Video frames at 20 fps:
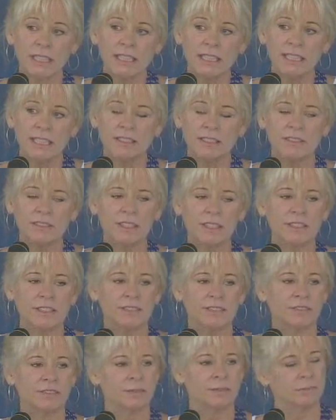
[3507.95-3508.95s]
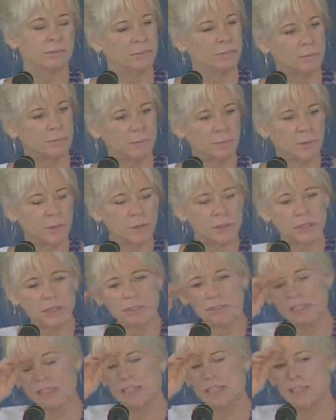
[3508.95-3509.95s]
even if most
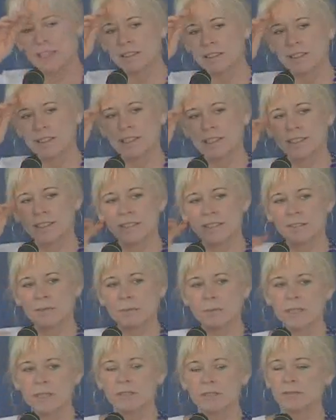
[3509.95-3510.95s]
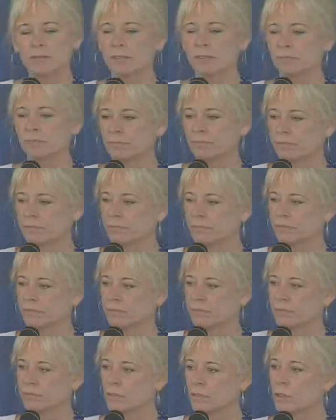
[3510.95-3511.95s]
of our holidays have been
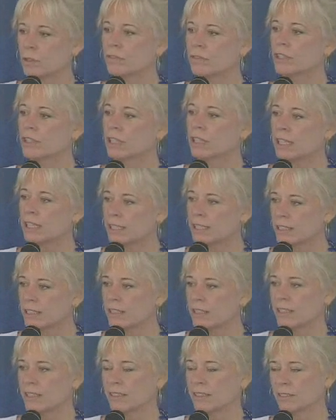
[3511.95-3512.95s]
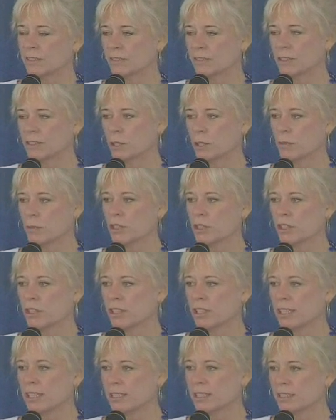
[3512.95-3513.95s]
trivialized and
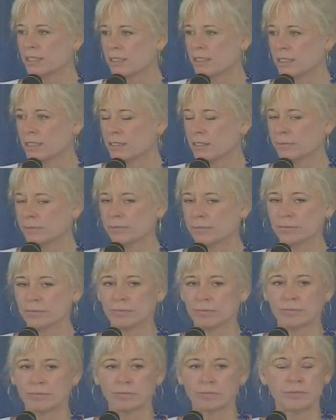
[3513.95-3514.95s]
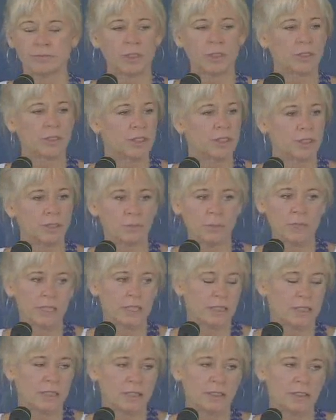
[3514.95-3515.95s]
commercialized and
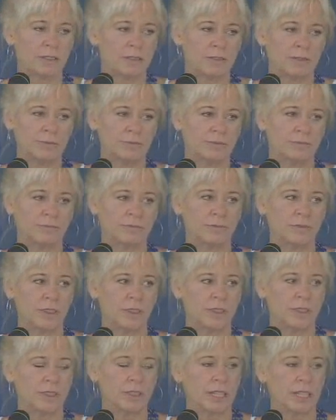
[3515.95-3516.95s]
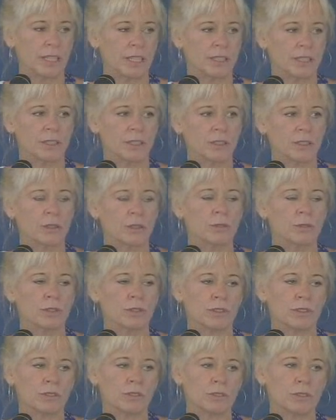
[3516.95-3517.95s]
dismissed or just an
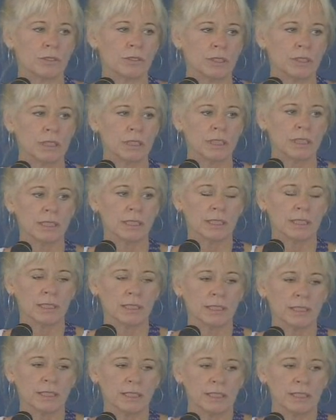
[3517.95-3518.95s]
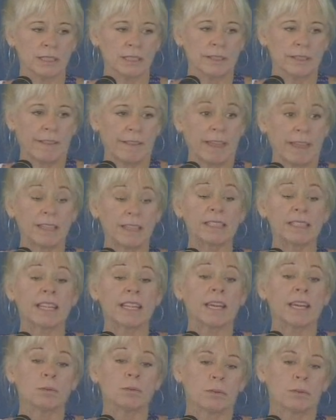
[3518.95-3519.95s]
excuse to
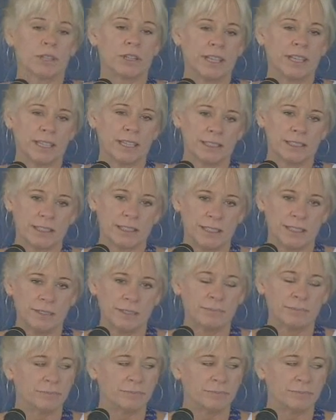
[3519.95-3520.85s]
escape reality,